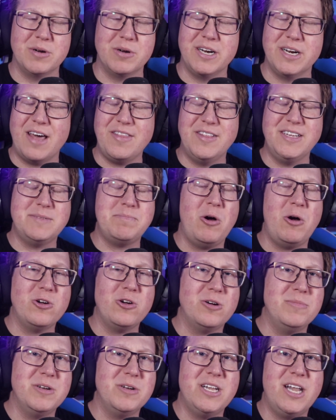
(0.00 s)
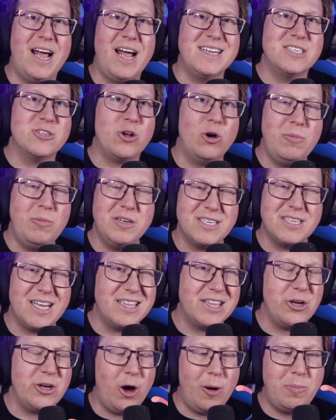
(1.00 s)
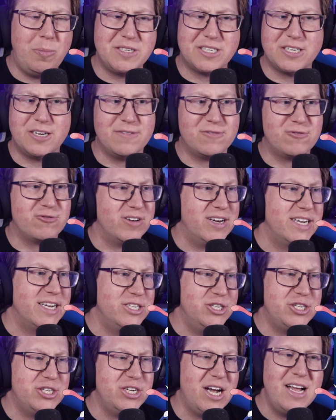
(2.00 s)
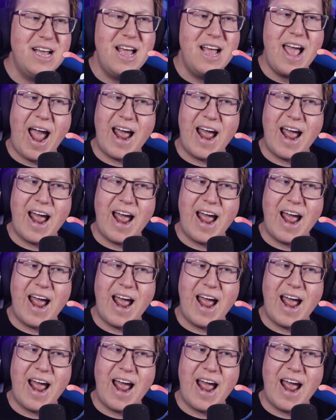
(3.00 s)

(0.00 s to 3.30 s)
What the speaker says: And now this Pokemon line is almost like the opposite of Greninja.